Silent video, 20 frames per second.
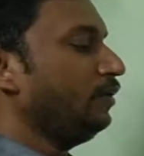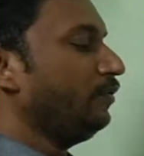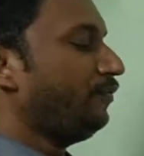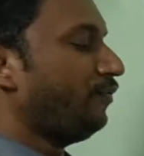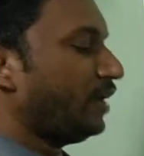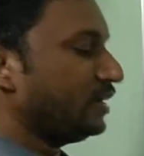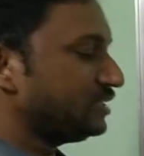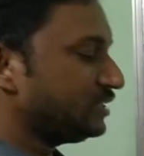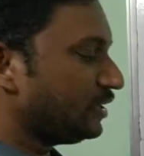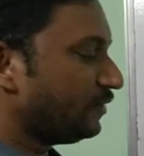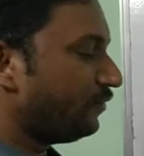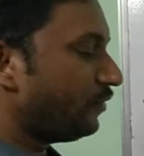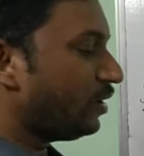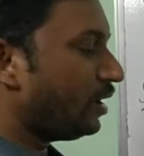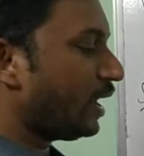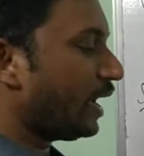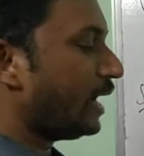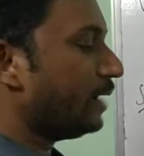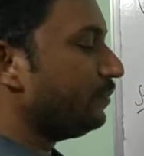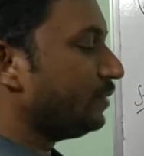First of all,
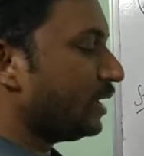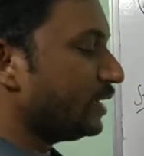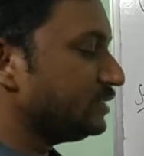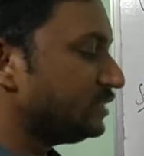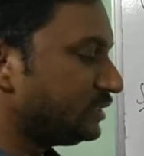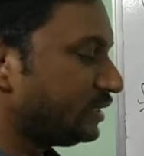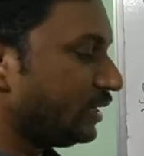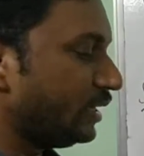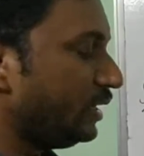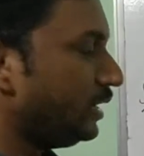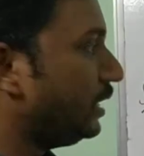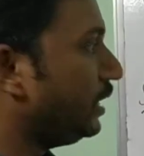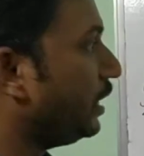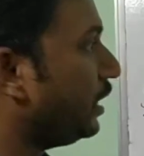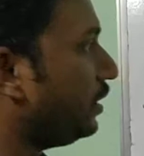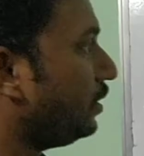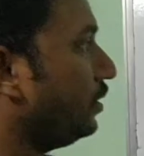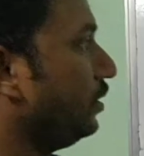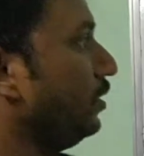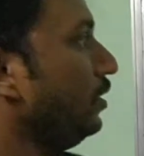I am considering
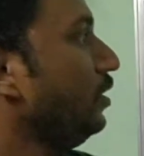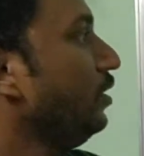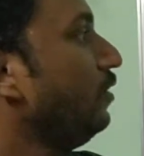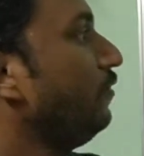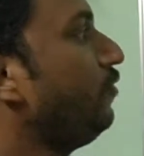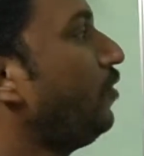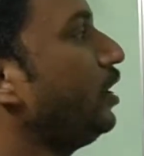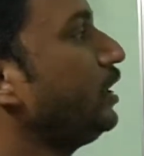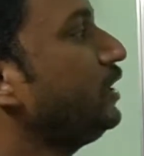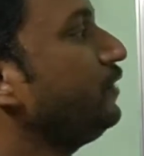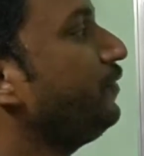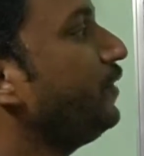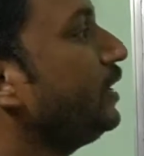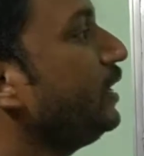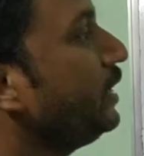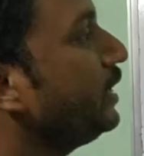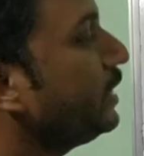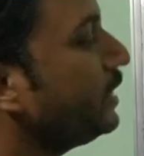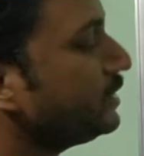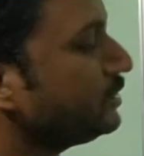here 45
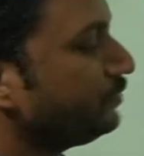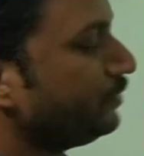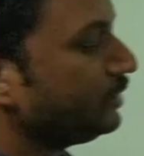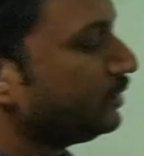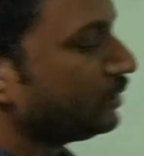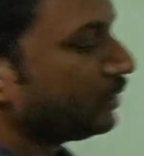degrees with